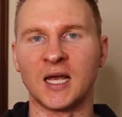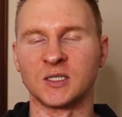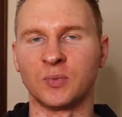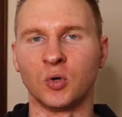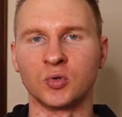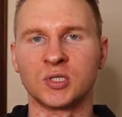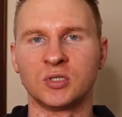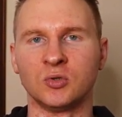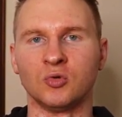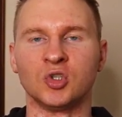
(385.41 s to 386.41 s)
as
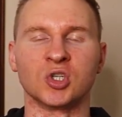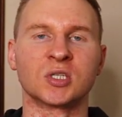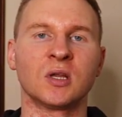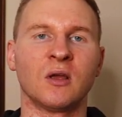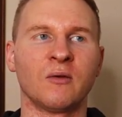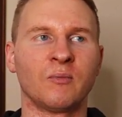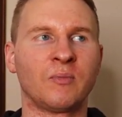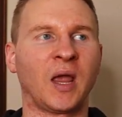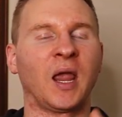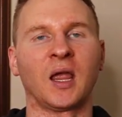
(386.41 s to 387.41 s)
opposed to just
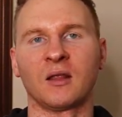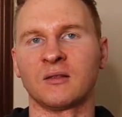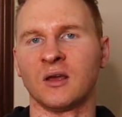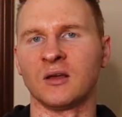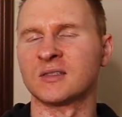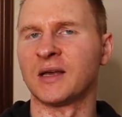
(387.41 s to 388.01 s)
paying the